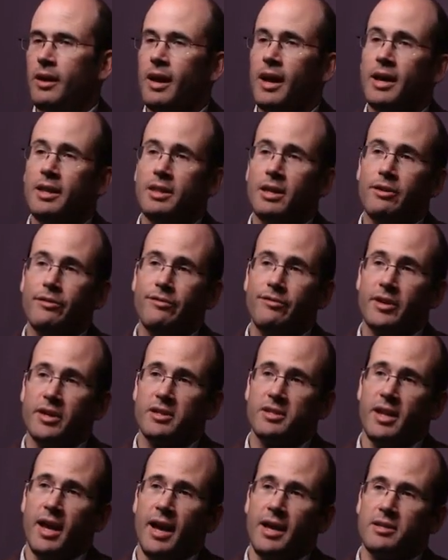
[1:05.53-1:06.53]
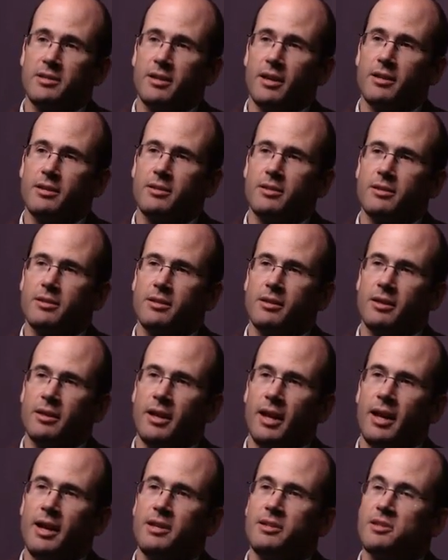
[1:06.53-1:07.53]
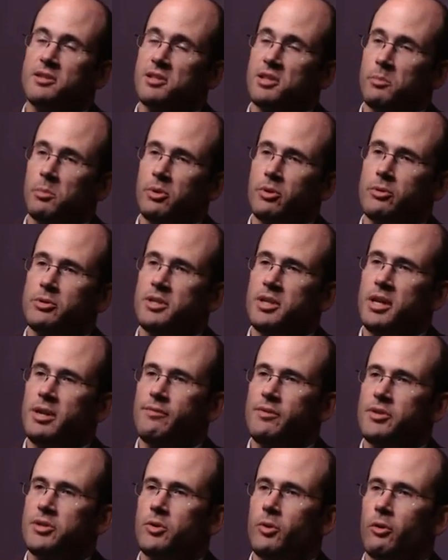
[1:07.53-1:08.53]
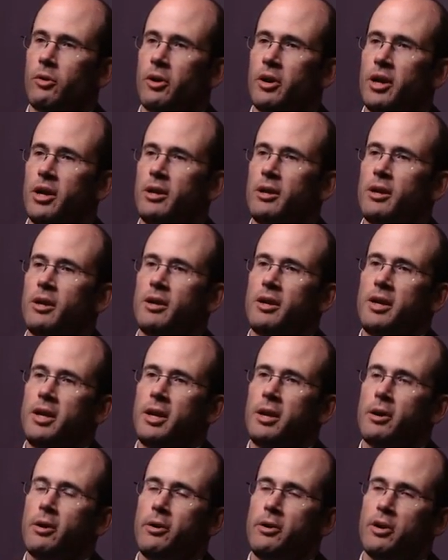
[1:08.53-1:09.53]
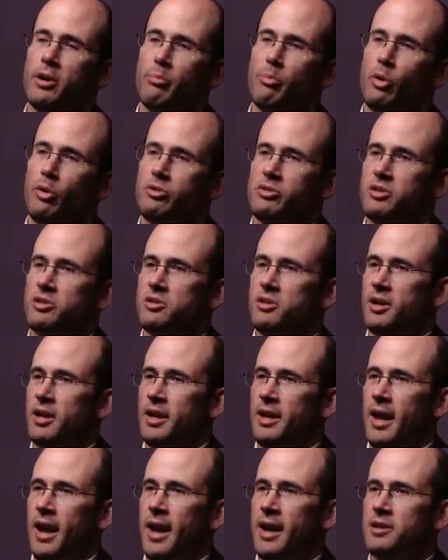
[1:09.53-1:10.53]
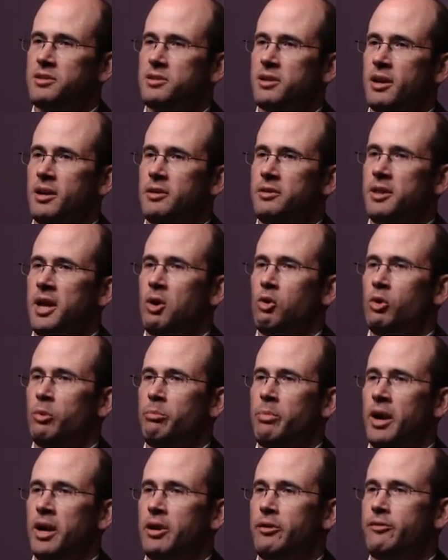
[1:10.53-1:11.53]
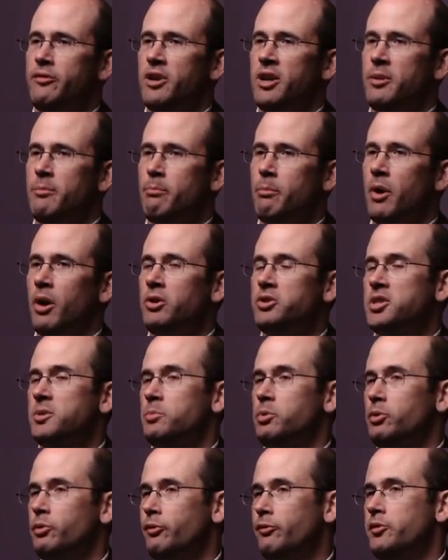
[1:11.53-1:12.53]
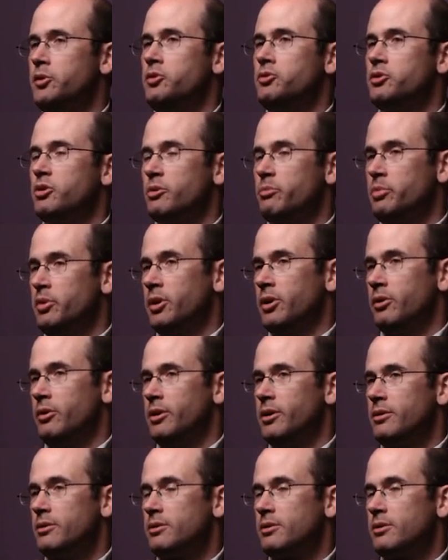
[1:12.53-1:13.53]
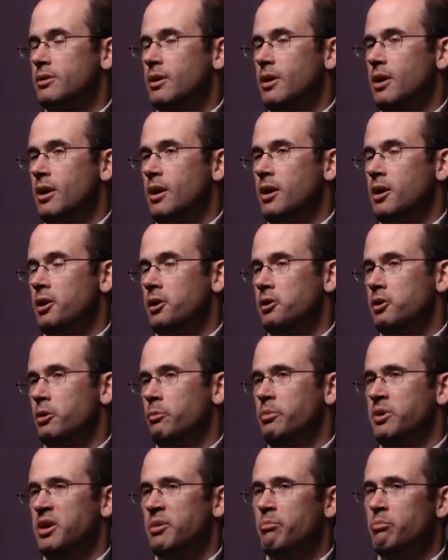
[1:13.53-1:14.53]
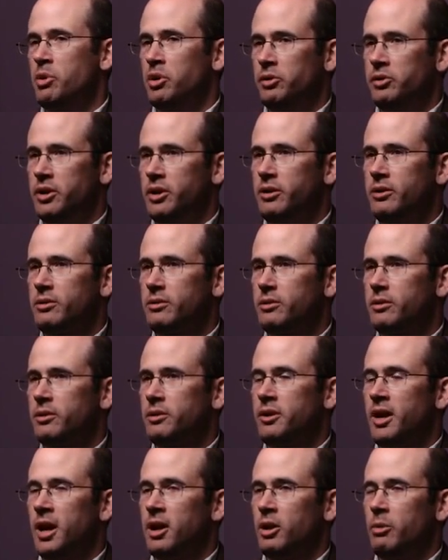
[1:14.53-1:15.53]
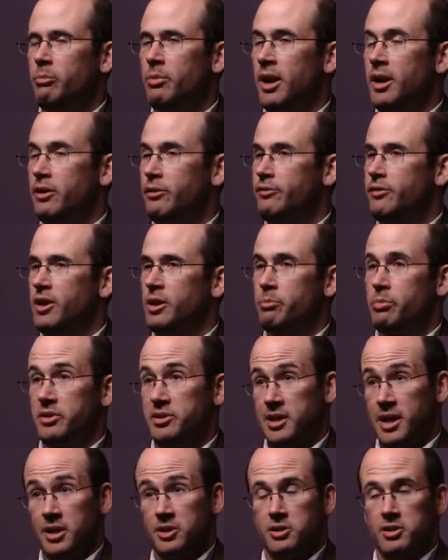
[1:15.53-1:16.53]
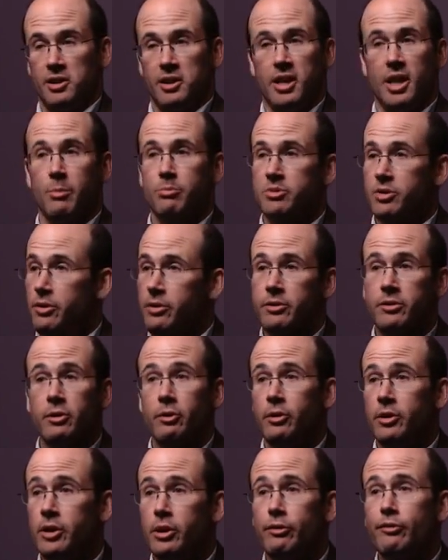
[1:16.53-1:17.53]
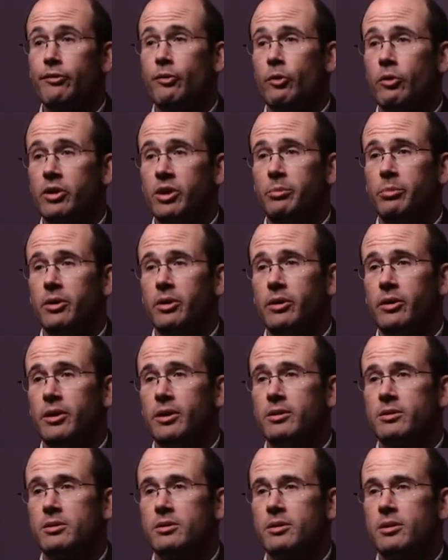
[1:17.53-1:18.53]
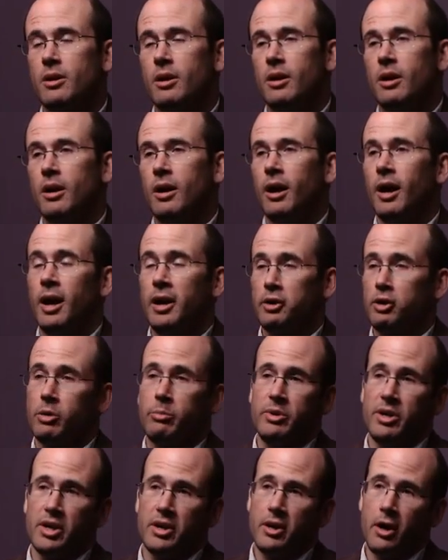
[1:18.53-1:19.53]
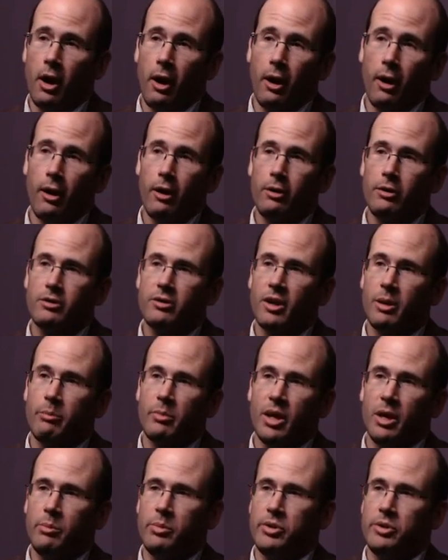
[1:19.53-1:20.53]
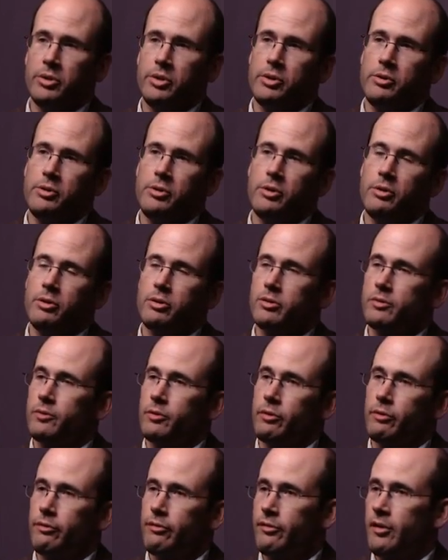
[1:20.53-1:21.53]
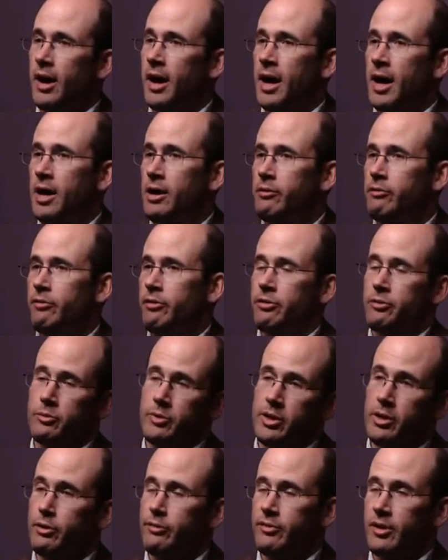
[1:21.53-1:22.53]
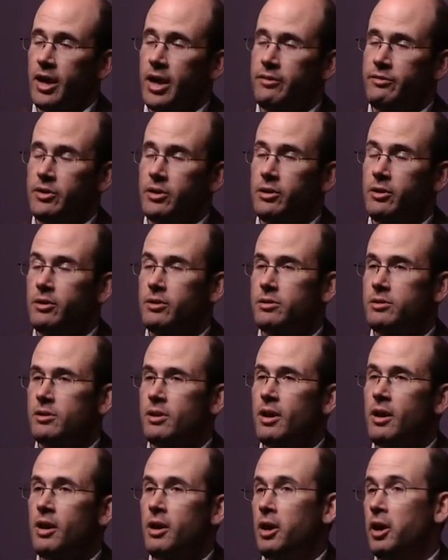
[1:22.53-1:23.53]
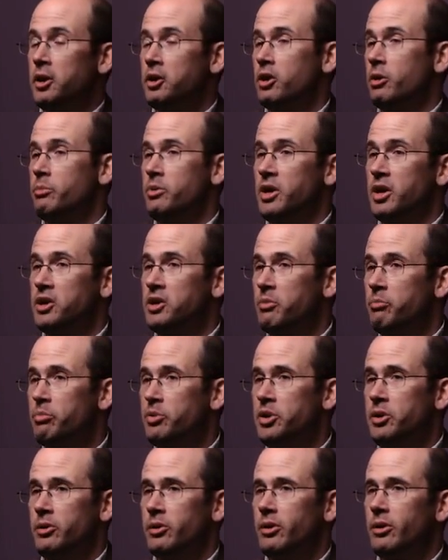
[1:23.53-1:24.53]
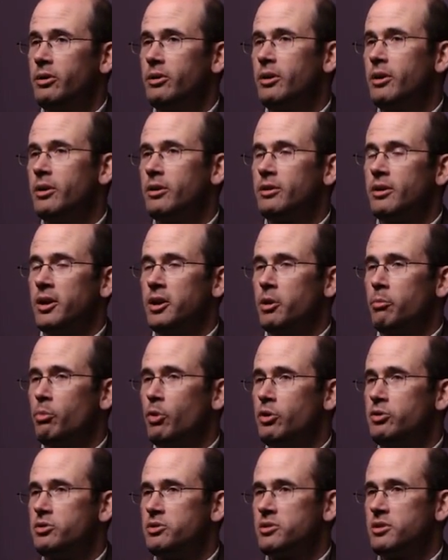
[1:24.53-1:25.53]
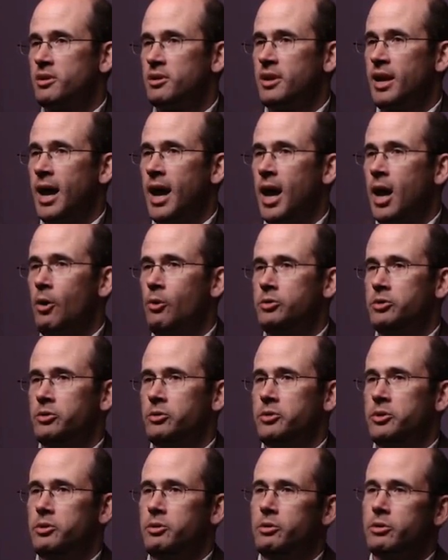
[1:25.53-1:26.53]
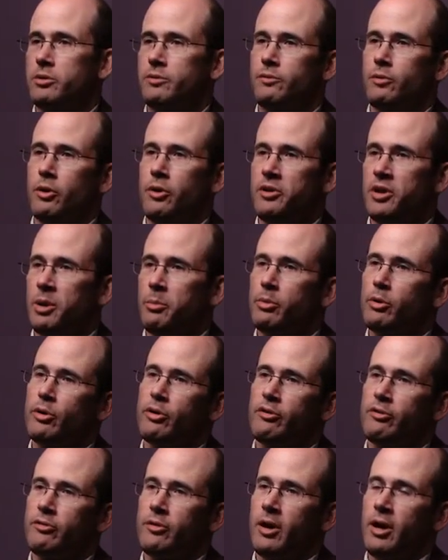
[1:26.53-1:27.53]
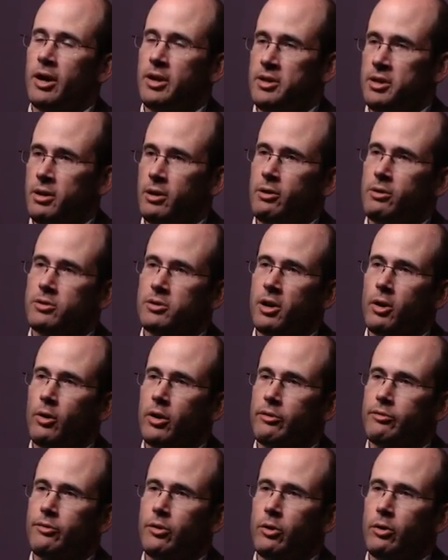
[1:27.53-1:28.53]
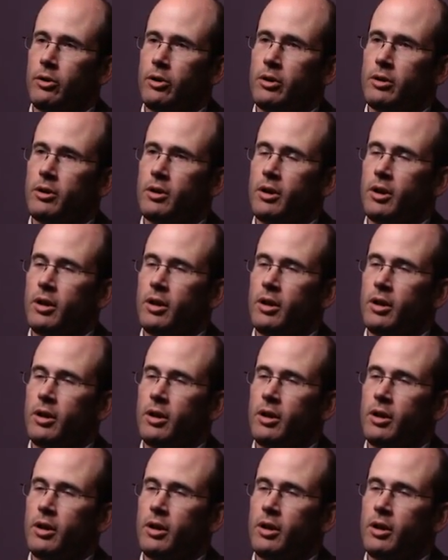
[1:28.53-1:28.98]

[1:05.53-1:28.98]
And then fixed assets. Again, similar to inventory, here you're purchasing an asset that will benefit multiple future periods. It could be a building that'll benefit potentially up to 30 or 40 periods. It could be a car that maybe you'll use for 3 or 5 years. It could be a computer that you're purchasing now and you'll use for a number of years going forward.